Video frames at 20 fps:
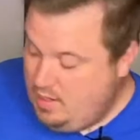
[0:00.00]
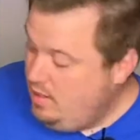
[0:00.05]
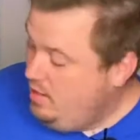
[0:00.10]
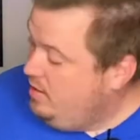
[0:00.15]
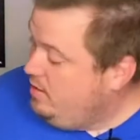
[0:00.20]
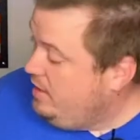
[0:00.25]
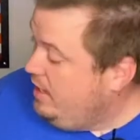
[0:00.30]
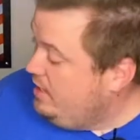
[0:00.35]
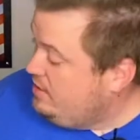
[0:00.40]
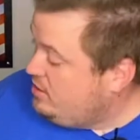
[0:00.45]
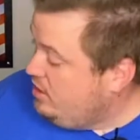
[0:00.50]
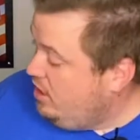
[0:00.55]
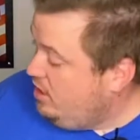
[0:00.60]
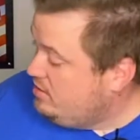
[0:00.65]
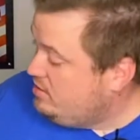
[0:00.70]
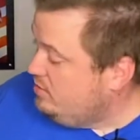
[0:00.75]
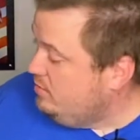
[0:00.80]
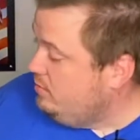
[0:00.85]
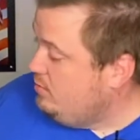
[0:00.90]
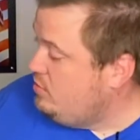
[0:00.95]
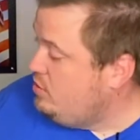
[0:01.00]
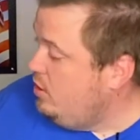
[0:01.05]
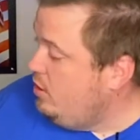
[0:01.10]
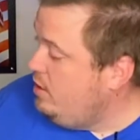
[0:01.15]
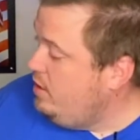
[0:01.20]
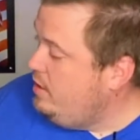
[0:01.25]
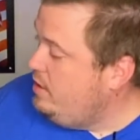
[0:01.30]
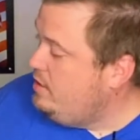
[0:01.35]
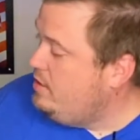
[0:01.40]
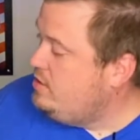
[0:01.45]
That's awesome. So
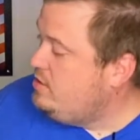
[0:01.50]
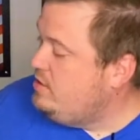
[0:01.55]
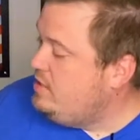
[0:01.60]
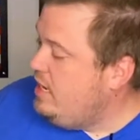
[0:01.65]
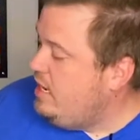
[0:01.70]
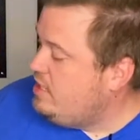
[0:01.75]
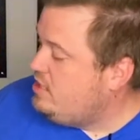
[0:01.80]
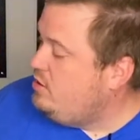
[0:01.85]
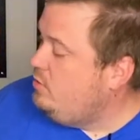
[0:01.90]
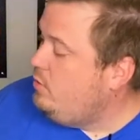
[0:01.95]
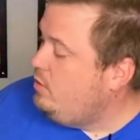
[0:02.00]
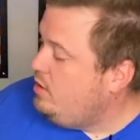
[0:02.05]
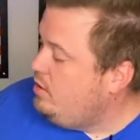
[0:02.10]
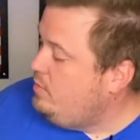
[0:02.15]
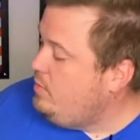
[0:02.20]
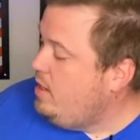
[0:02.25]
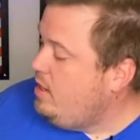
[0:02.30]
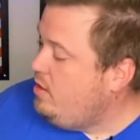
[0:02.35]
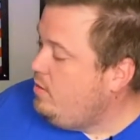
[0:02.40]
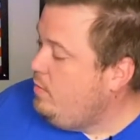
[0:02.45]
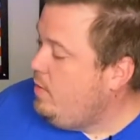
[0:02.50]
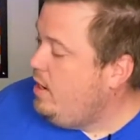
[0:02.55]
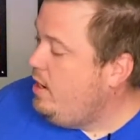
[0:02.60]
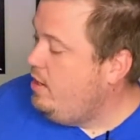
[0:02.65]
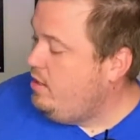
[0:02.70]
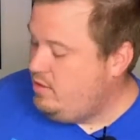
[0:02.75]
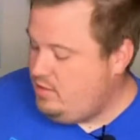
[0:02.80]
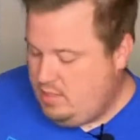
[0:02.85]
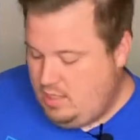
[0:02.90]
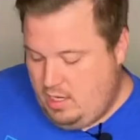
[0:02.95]
this is actually one of the Michael
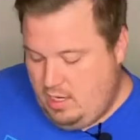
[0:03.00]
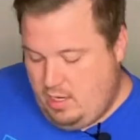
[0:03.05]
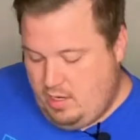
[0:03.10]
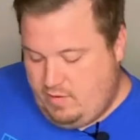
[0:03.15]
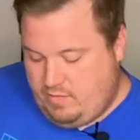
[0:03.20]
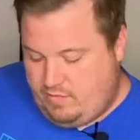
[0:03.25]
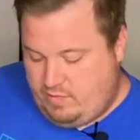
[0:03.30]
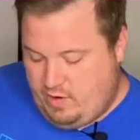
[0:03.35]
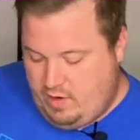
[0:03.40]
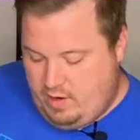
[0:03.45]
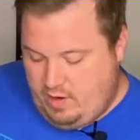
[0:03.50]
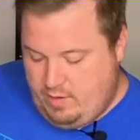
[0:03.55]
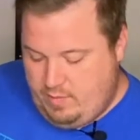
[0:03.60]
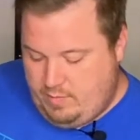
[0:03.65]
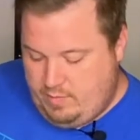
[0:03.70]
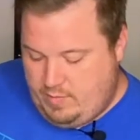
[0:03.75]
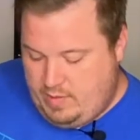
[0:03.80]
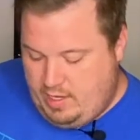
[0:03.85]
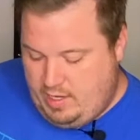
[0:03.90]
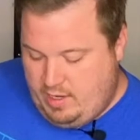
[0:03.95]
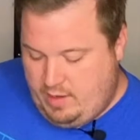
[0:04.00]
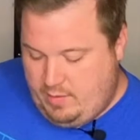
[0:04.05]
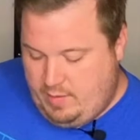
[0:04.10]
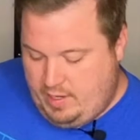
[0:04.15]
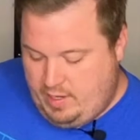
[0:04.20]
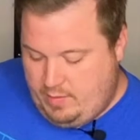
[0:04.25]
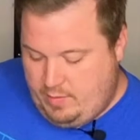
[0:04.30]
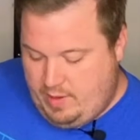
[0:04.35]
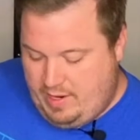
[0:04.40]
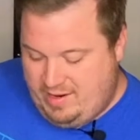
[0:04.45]
Myers from
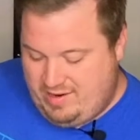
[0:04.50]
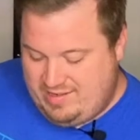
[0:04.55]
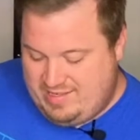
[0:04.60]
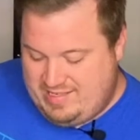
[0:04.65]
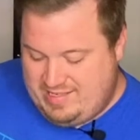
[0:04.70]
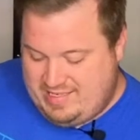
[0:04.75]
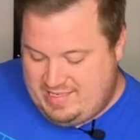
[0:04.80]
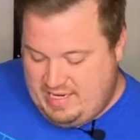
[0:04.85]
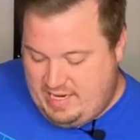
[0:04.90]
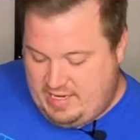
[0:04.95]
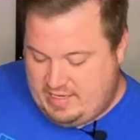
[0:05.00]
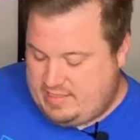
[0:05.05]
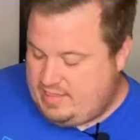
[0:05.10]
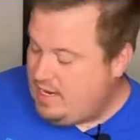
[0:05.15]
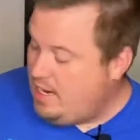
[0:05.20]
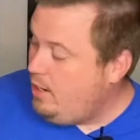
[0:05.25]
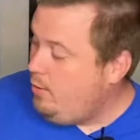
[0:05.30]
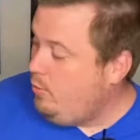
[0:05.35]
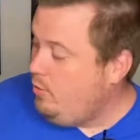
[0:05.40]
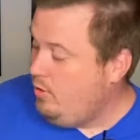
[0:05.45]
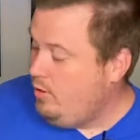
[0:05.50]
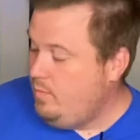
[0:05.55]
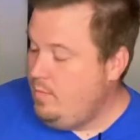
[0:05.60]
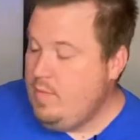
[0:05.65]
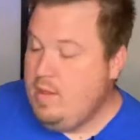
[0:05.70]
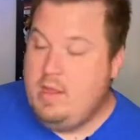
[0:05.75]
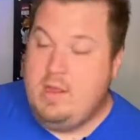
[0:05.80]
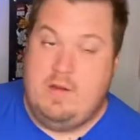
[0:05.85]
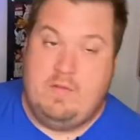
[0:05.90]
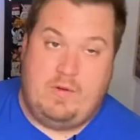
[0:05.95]
Michael Myers 6, or
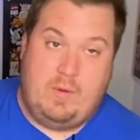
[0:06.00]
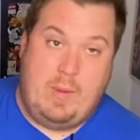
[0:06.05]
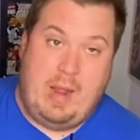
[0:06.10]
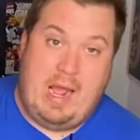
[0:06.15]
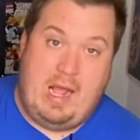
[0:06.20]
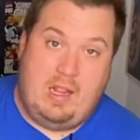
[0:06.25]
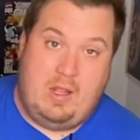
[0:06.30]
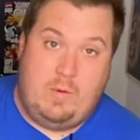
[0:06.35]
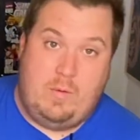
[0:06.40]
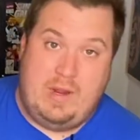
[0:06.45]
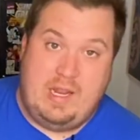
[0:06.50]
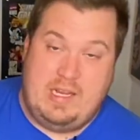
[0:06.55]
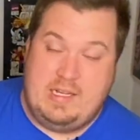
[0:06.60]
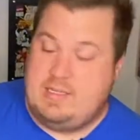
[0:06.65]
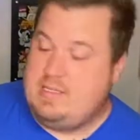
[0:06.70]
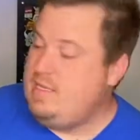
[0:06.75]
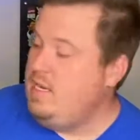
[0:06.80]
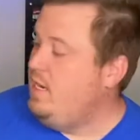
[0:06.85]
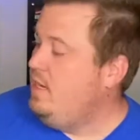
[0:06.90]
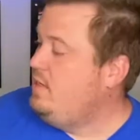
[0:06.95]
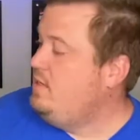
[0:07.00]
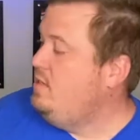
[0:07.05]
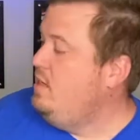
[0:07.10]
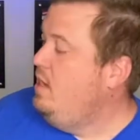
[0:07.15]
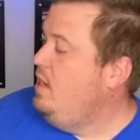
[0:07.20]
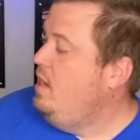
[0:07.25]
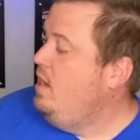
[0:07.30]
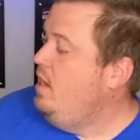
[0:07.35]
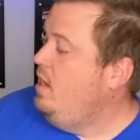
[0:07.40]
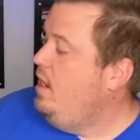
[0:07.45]
from Halloween 6.
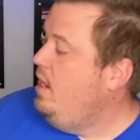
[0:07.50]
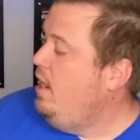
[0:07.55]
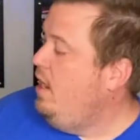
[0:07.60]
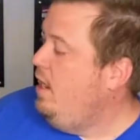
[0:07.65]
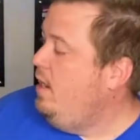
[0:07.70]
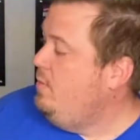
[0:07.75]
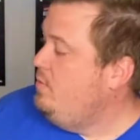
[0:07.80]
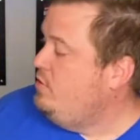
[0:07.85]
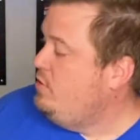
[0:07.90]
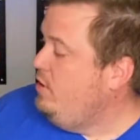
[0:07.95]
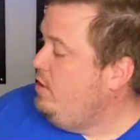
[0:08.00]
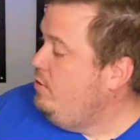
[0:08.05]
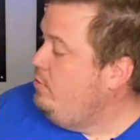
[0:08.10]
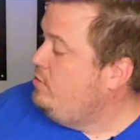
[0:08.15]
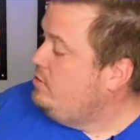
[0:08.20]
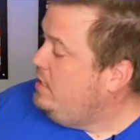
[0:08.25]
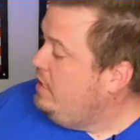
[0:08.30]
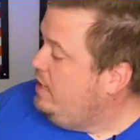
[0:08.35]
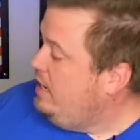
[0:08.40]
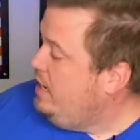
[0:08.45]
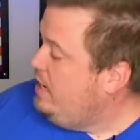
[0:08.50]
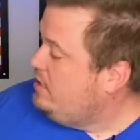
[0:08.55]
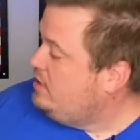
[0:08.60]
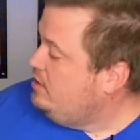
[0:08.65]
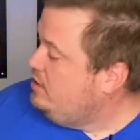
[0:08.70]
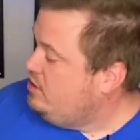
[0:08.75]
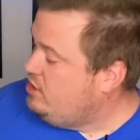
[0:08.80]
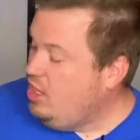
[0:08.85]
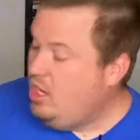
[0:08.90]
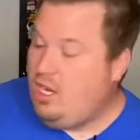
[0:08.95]
So he
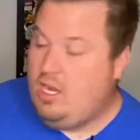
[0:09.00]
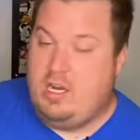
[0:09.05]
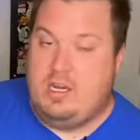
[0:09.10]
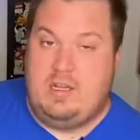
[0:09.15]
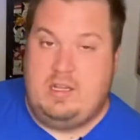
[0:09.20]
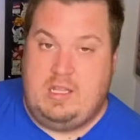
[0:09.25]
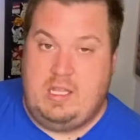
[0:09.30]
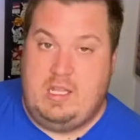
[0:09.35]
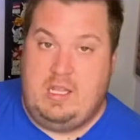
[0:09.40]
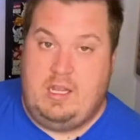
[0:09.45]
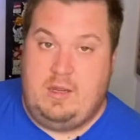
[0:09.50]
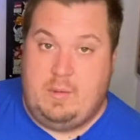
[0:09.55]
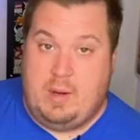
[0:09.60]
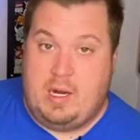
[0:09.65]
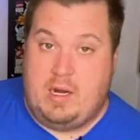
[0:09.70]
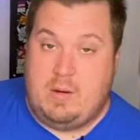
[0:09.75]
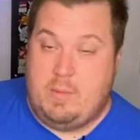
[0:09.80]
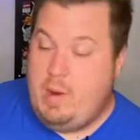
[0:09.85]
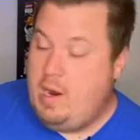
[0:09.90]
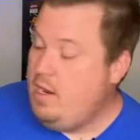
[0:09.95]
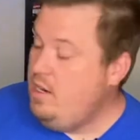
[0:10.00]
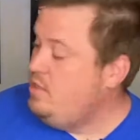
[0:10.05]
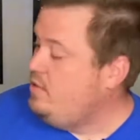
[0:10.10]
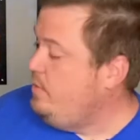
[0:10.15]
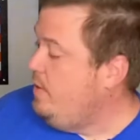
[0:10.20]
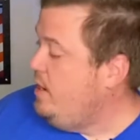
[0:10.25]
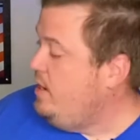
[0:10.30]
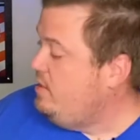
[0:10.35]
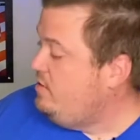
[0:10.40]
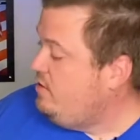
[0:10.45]
actually donned the Michael Myers
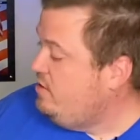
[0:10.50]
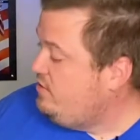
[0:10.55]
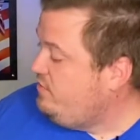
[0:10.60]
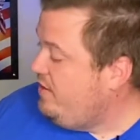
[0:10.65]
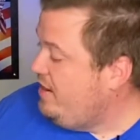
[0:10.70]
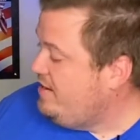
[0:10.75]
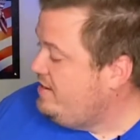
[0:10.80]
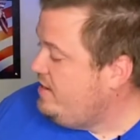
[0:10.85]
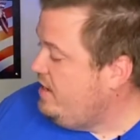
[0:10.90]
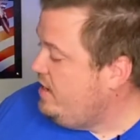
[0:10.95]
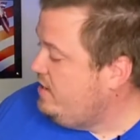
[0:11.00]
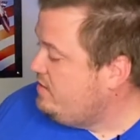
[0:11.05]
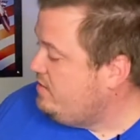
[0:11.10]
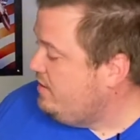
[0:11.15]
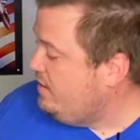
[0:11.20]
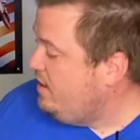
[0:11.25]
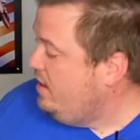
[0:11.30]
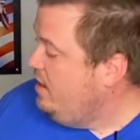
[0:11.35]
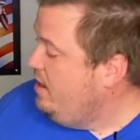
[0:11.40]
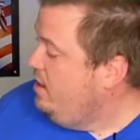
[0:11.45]
mask. That's fantastic.